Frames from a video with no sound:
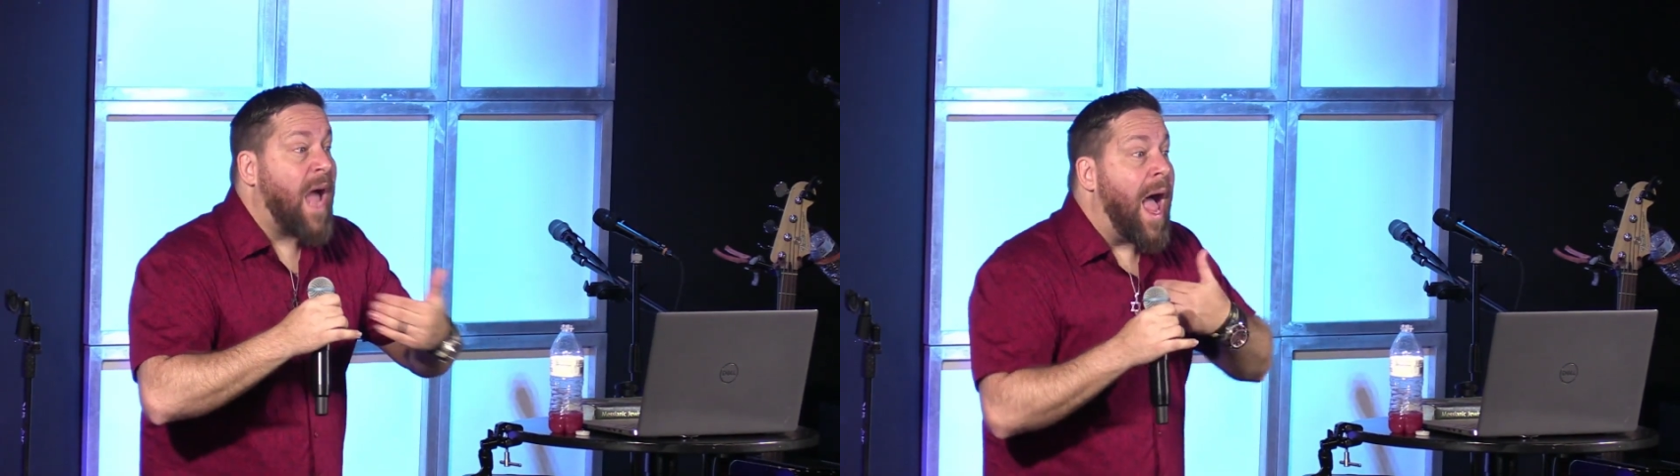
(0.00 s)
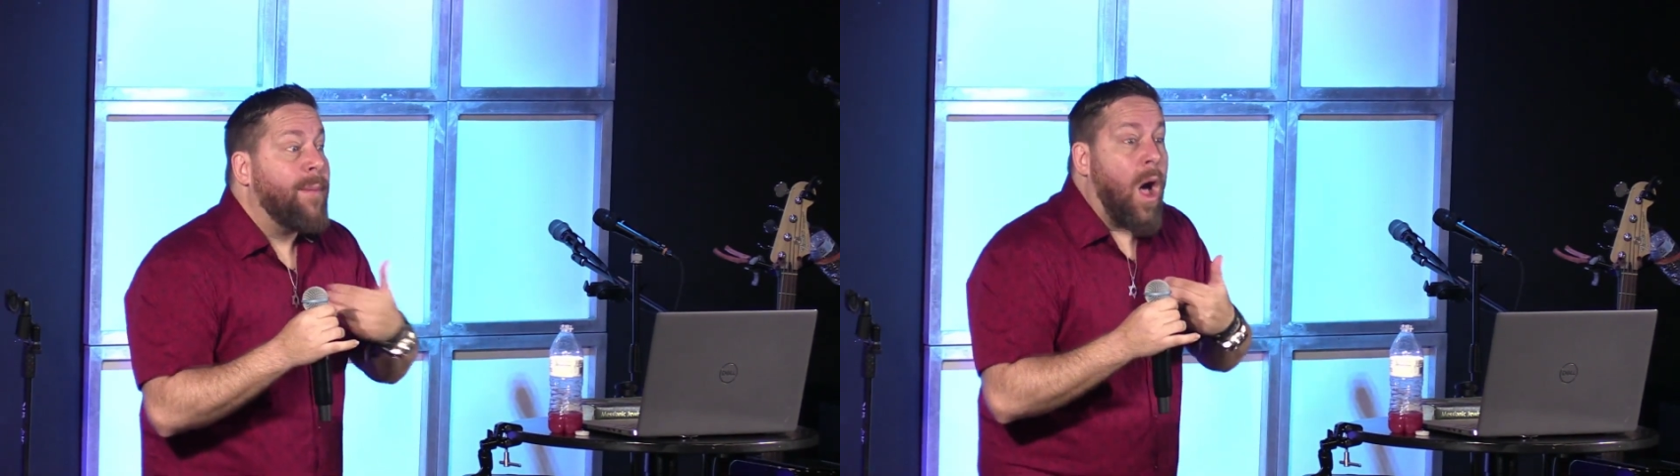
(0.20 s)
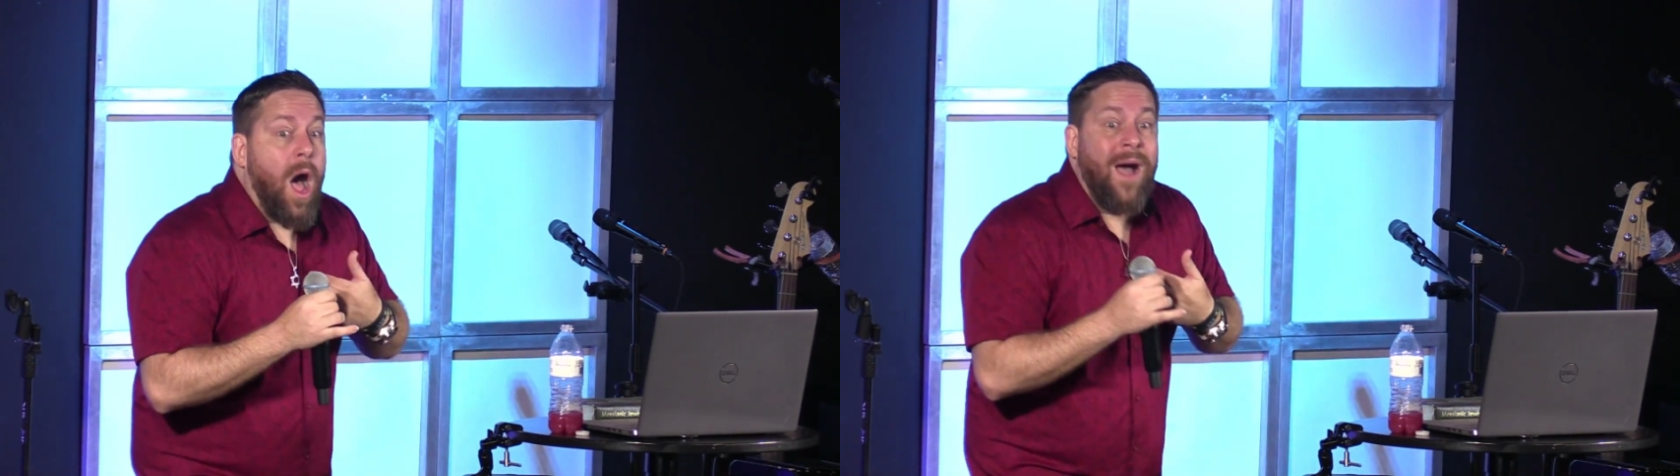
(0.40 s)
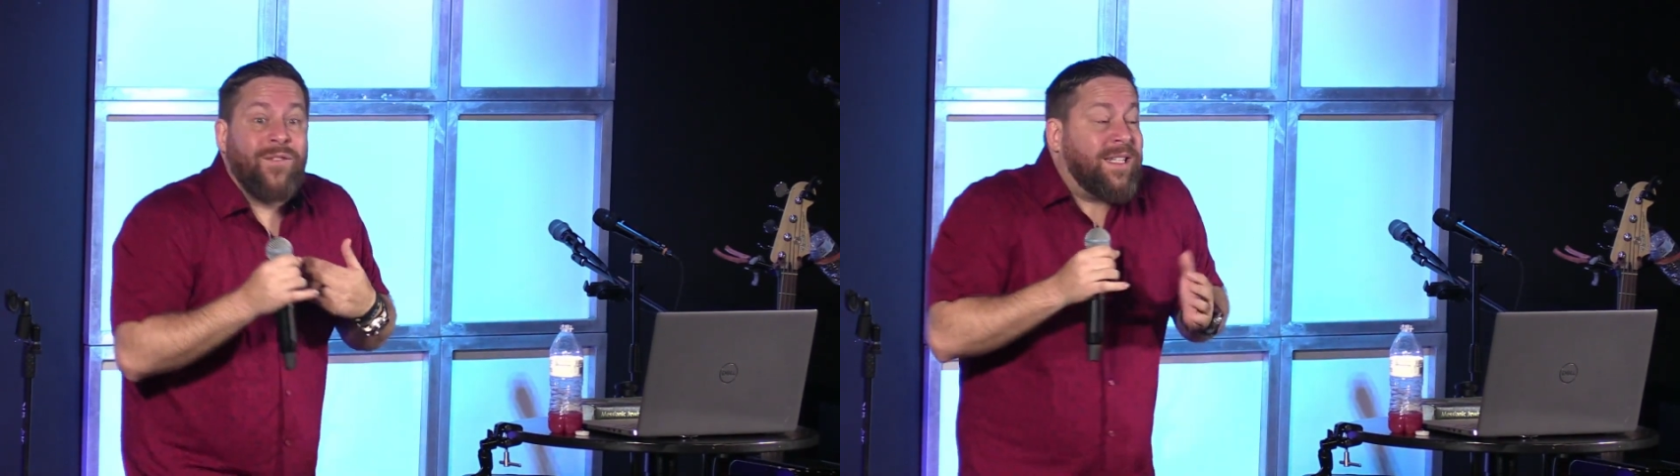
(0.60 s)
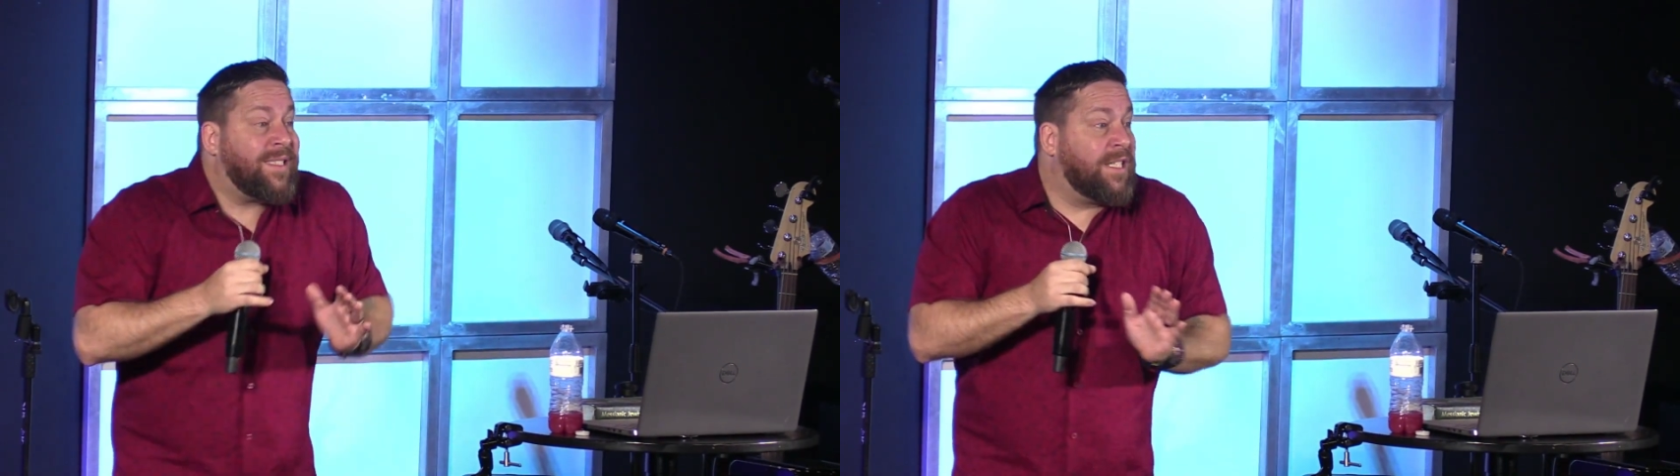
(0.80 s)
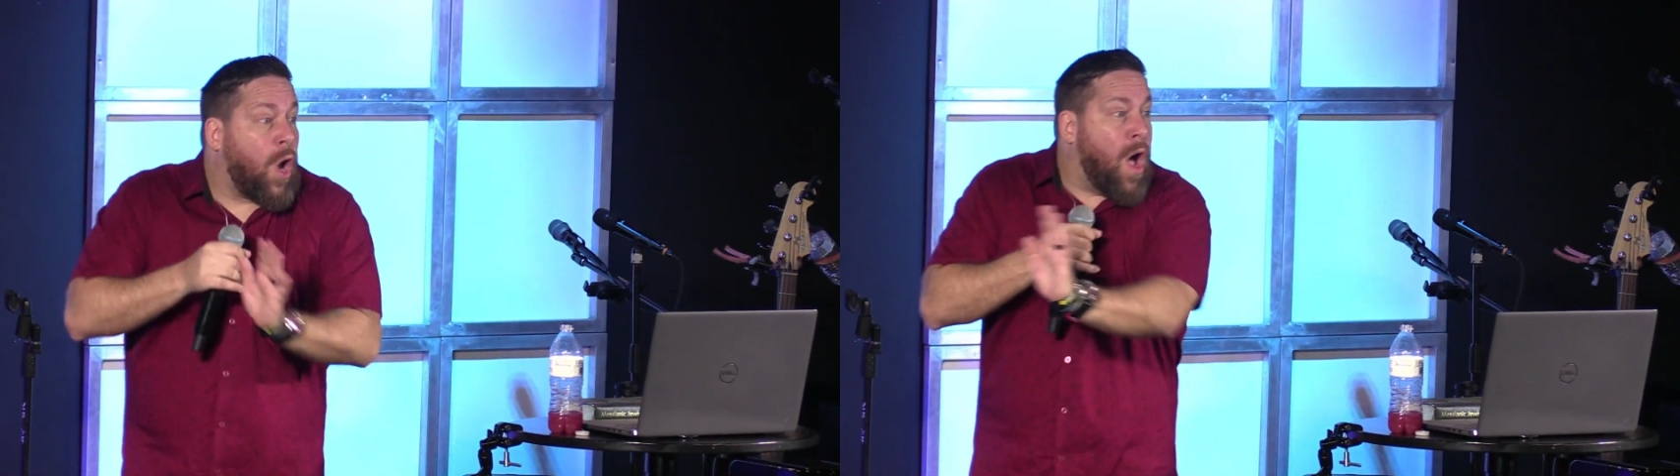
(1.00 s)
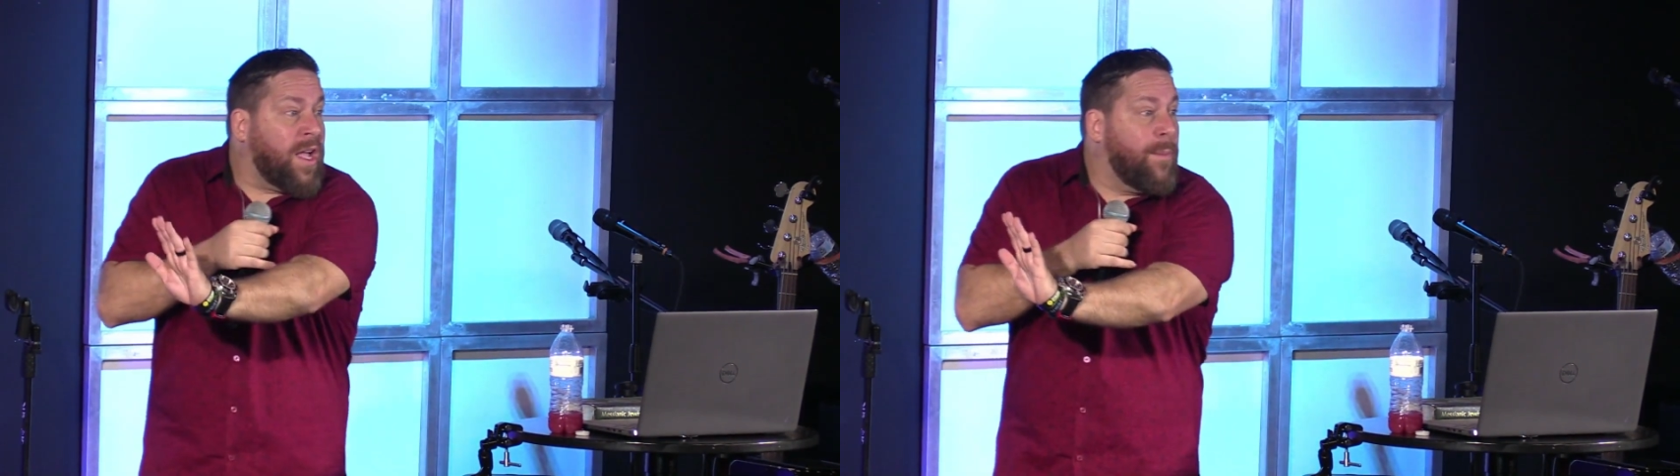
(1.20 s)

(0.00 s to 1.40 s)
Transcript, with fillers: I'm obviously talking